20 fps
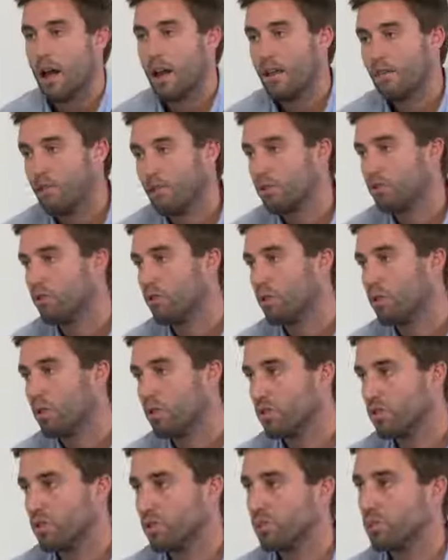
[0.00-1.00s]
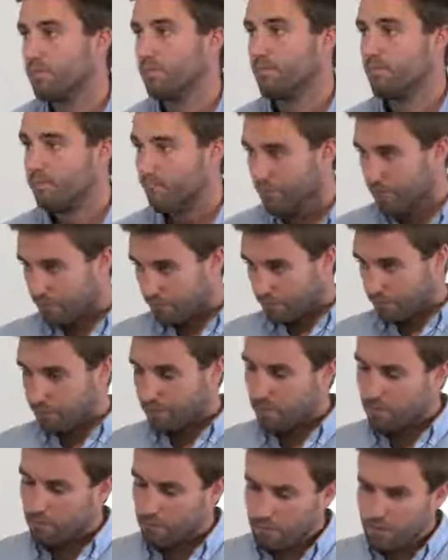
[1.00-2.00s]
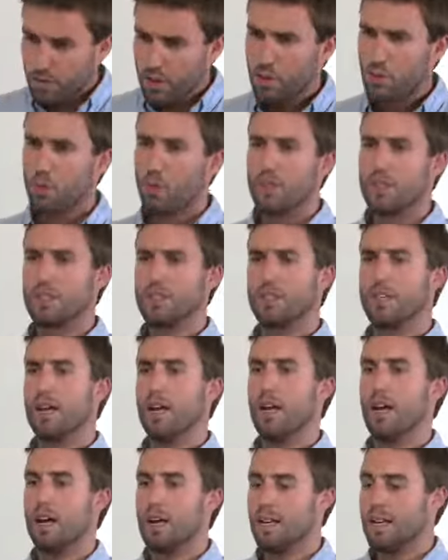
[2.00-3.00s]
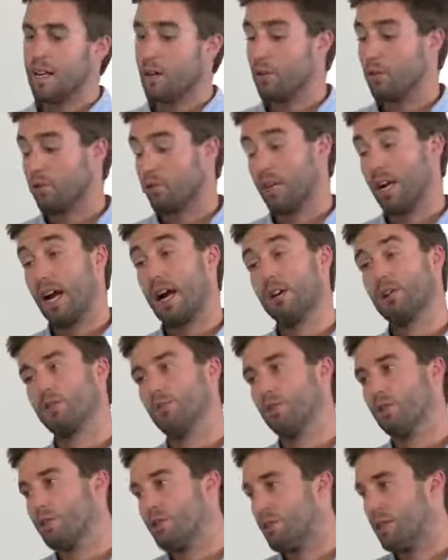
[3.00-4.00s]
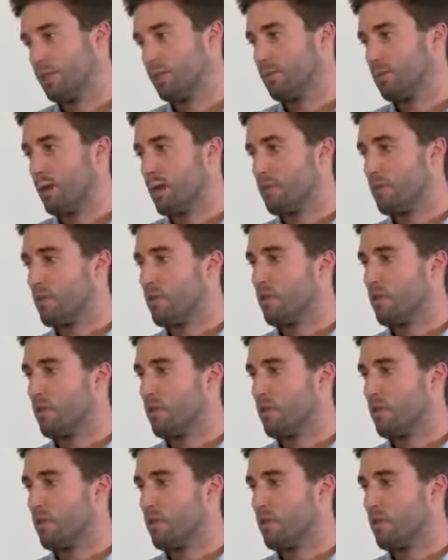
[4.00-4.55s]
anniversary was in a country house, which in Spain we